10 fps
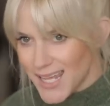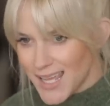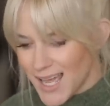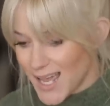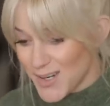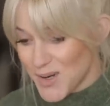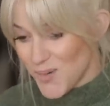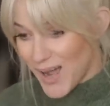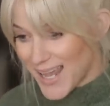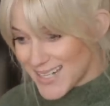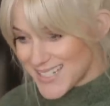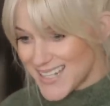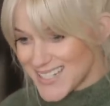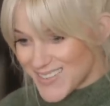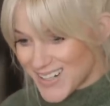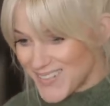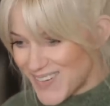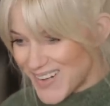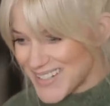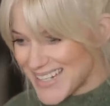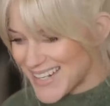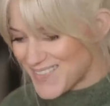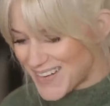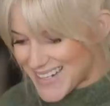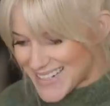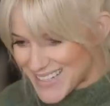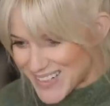it. okay, I don't I'm know why I did it. this for composing very